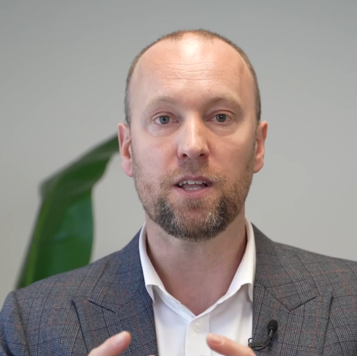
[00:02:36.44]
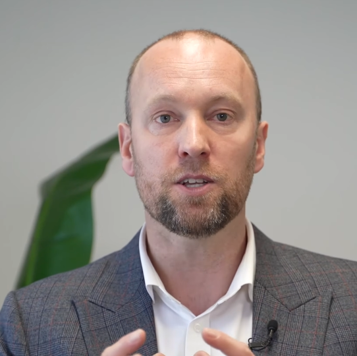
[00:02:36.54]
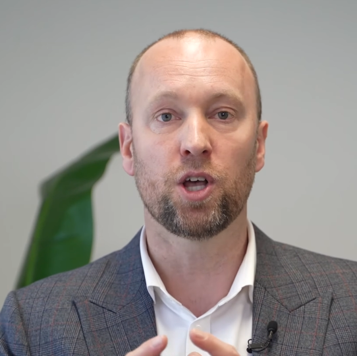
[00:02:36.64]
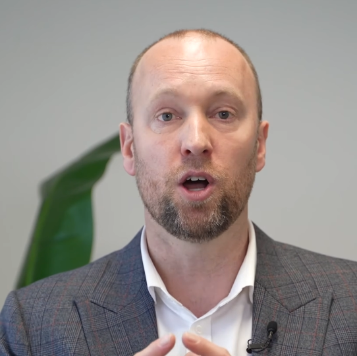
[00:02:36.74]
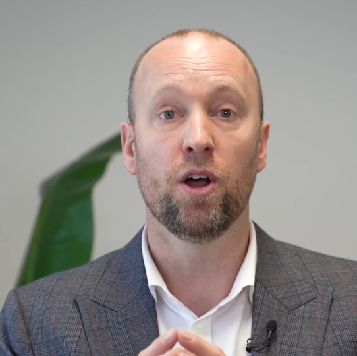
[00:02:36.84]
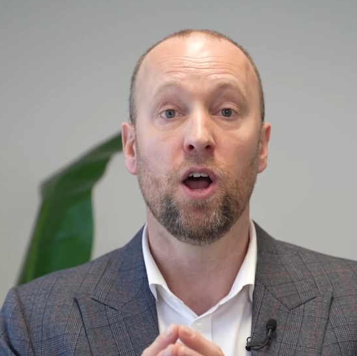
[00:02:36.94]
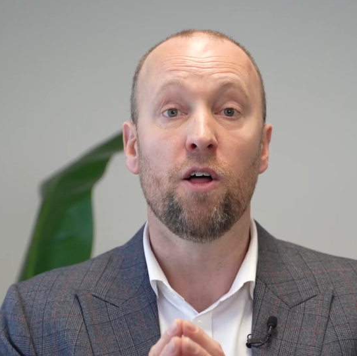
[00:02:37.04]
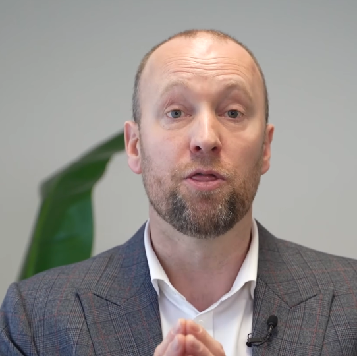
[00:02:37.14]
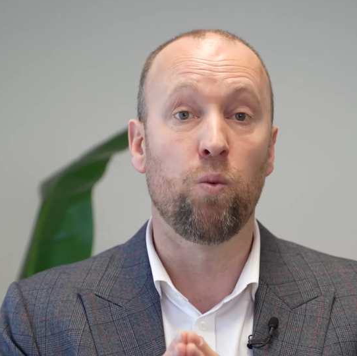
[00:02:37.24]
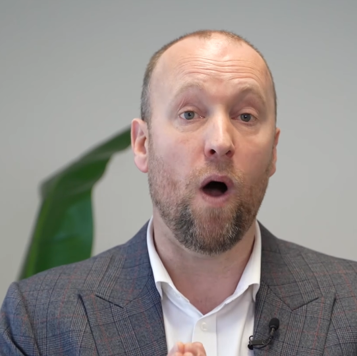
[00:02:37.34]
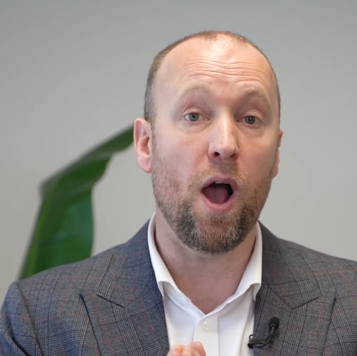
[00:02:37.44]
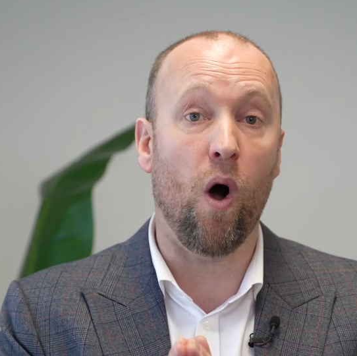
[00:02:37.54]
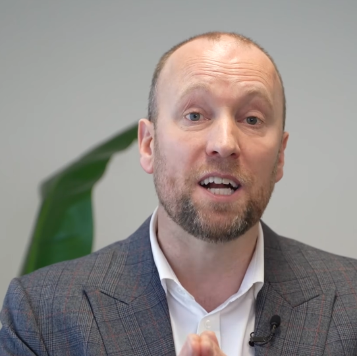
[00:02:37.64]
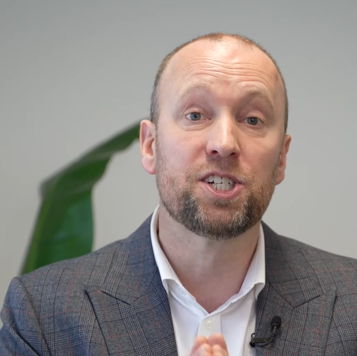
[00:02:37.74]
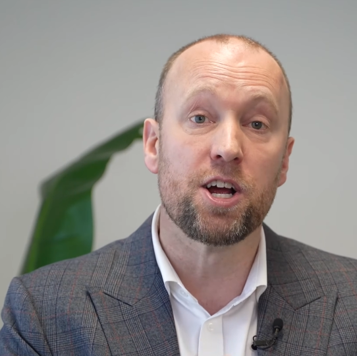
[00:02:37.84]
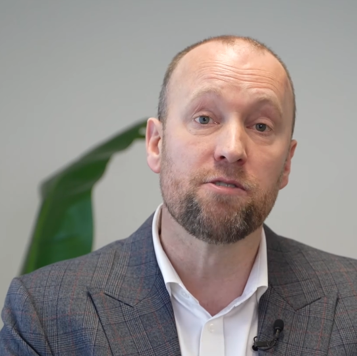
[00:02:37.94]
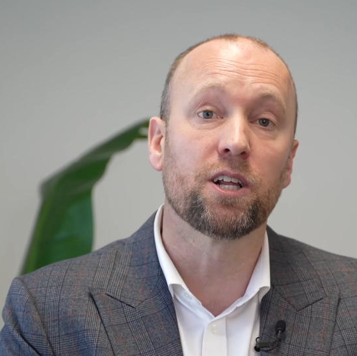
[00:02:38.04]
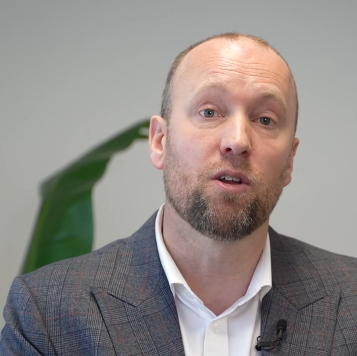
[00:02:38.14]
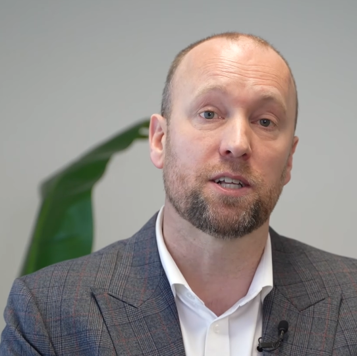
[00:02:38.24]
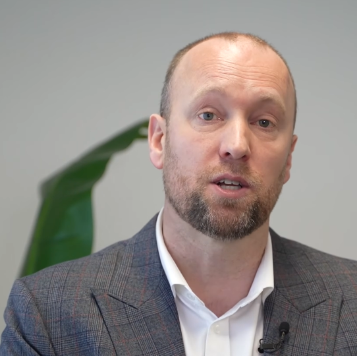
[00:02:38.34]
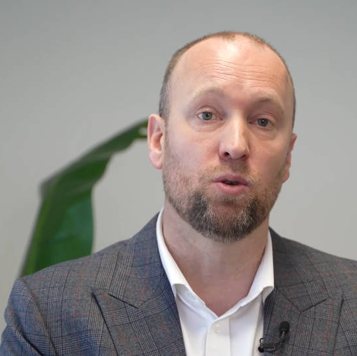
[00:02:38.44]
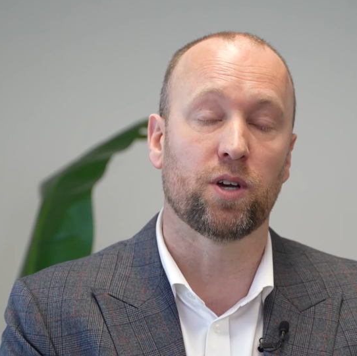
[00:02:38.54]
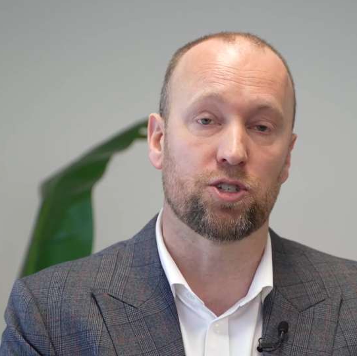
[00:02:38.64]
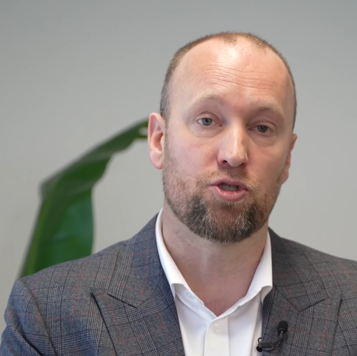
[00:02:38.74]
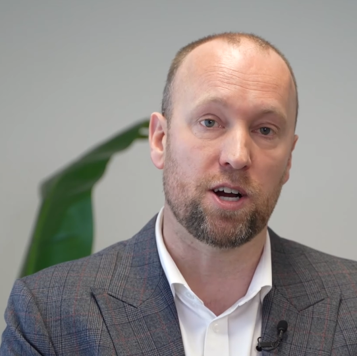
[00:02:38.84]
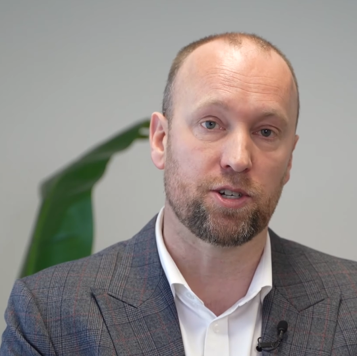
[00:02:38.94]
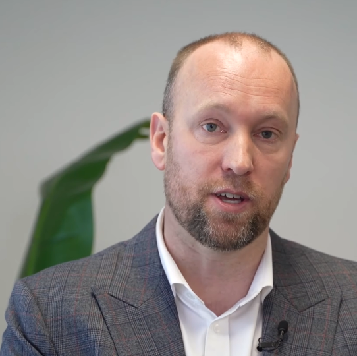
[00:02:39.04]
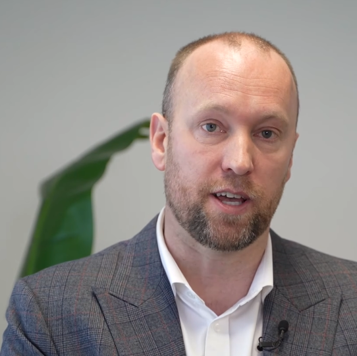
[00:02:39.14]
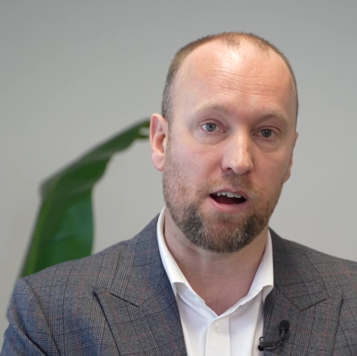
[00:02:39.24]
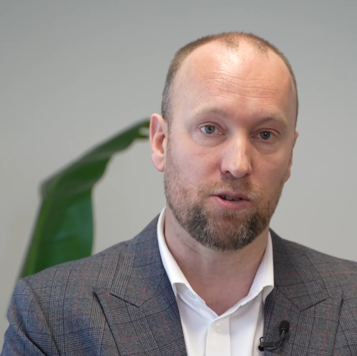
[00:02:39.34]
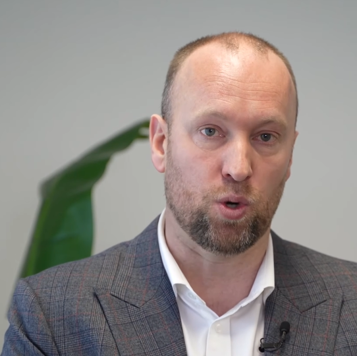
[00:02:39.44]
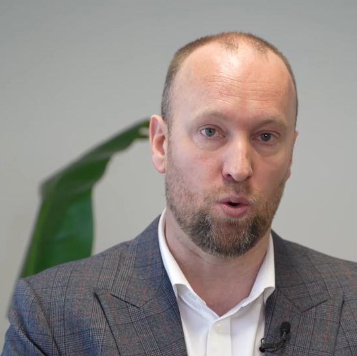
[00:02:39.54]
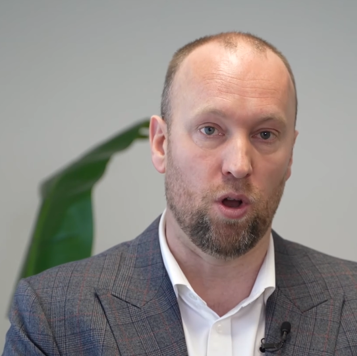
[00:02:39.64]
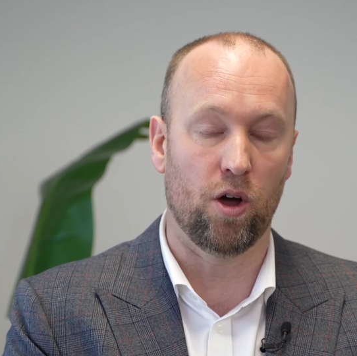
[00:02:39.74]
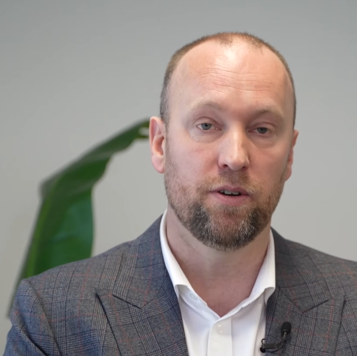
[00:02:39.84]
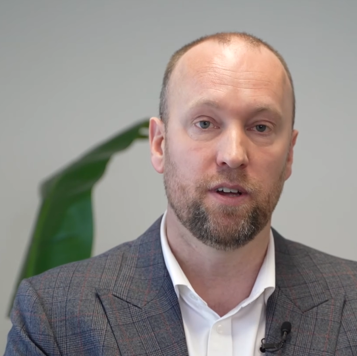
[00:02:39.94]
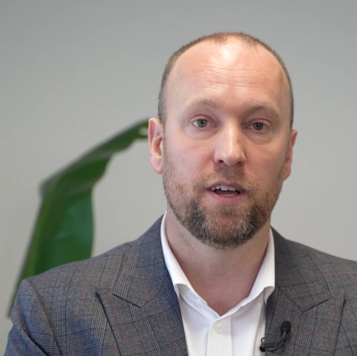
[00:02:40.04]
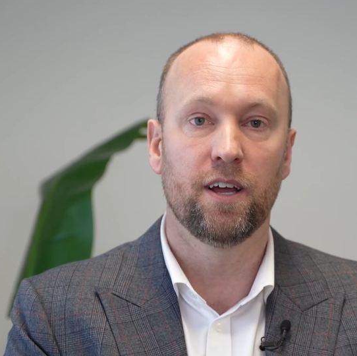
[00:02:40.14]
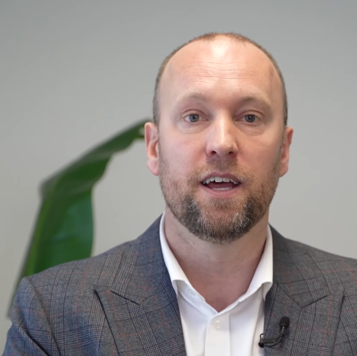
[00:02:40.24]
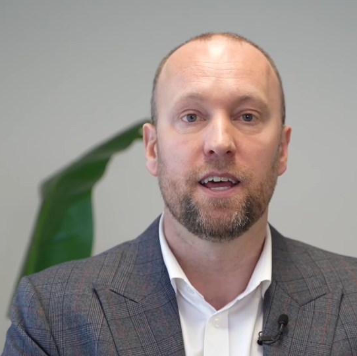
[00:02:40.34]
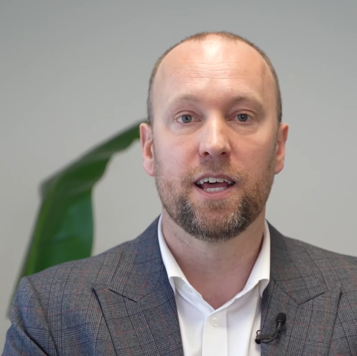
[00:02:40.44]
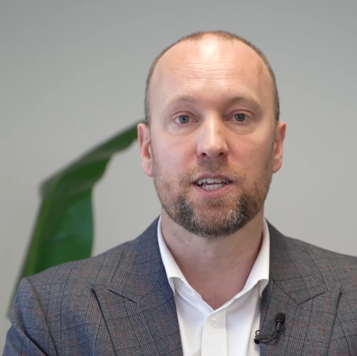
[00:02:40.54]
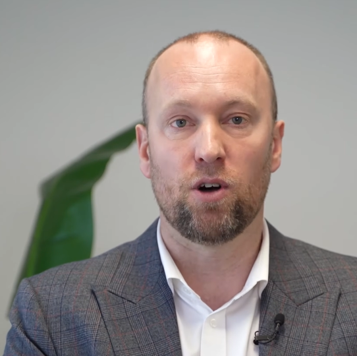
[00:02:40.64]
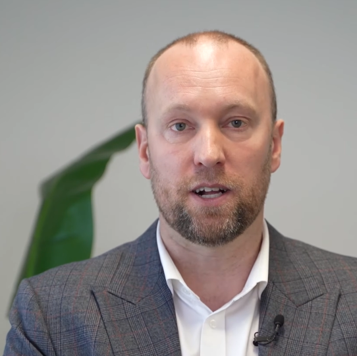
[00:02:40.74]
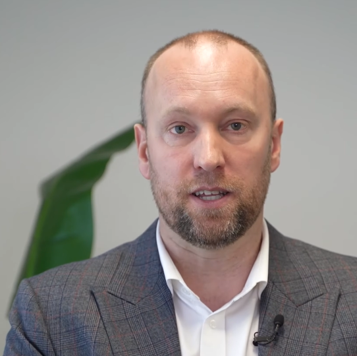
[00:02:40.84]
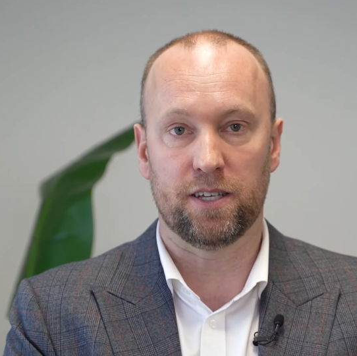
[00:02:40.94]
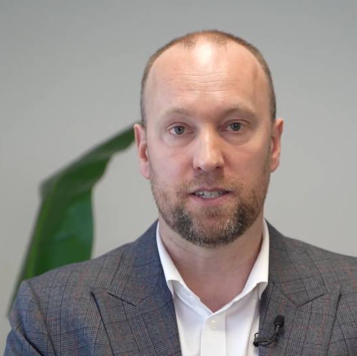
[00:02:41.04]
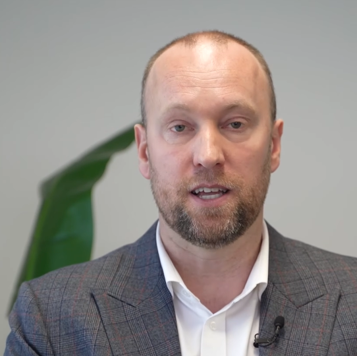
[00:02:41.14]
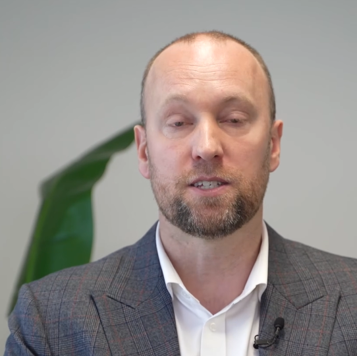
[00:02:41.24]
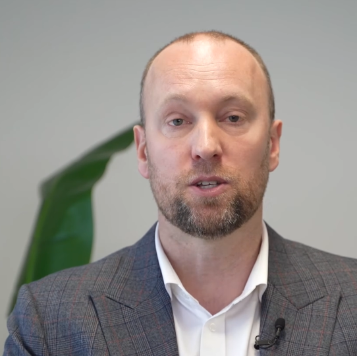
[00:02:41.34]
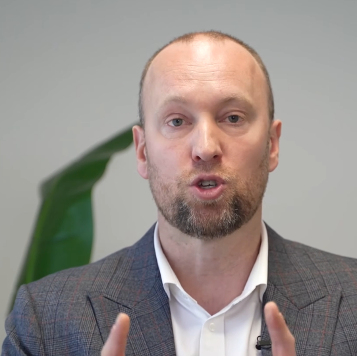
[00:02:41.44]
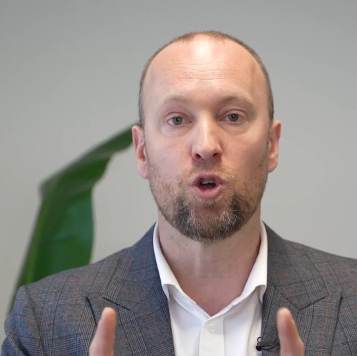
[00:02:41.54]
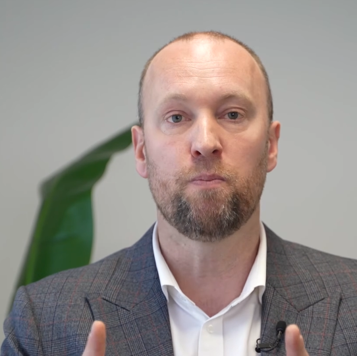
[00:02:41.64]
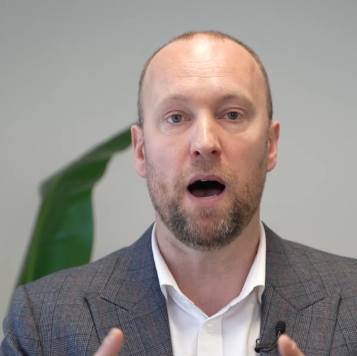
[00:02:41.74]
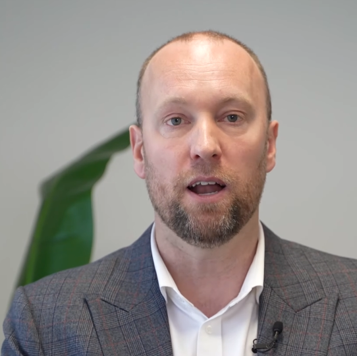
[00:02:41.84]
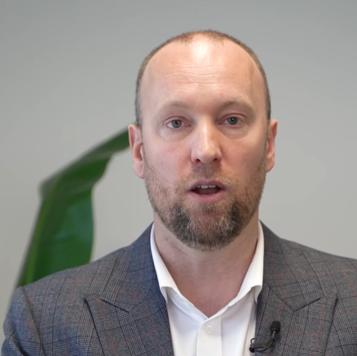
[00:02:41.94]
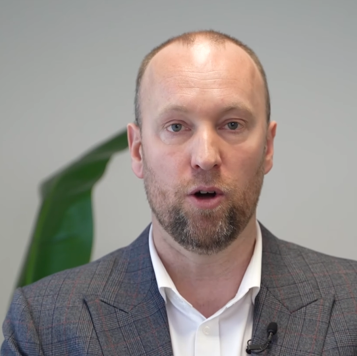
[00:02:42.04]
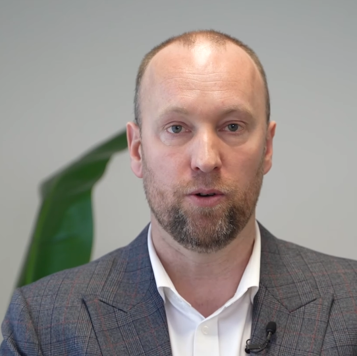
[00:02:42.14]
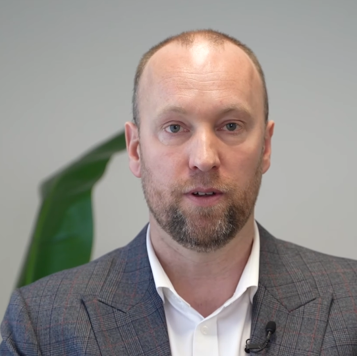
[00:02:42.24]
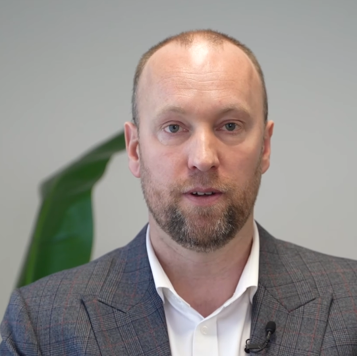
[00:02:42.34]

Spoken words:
So the way I generally like to look at structuring a guarantor loan is like this. It's a two-part loan.